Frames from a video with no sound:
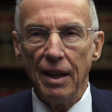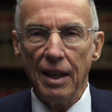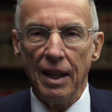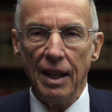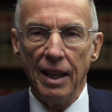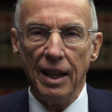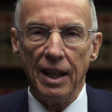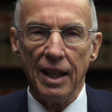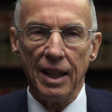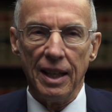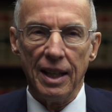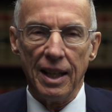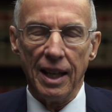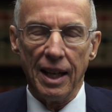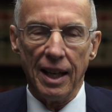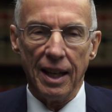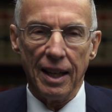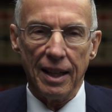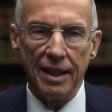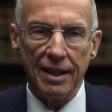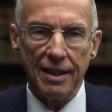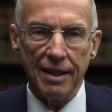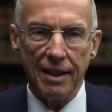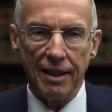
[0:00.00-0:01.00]
He
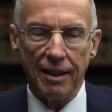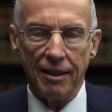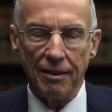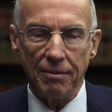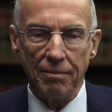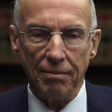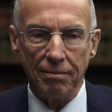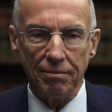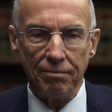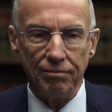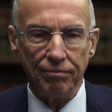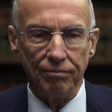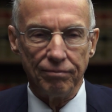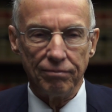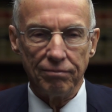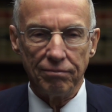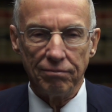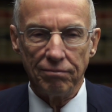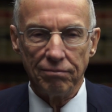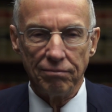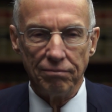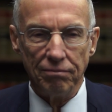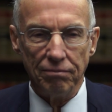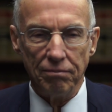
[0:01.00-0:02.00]
had
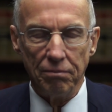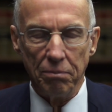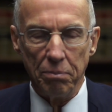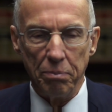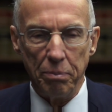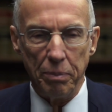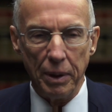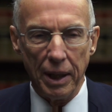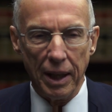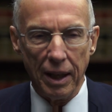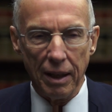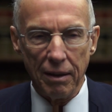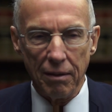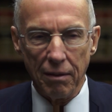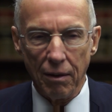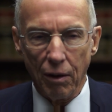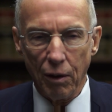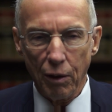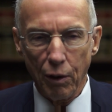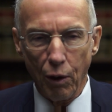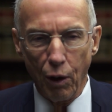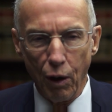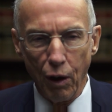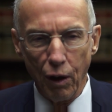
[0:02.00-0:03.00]
been
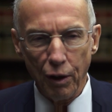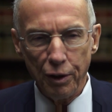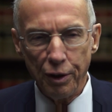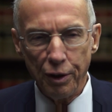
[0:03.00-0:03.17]
on all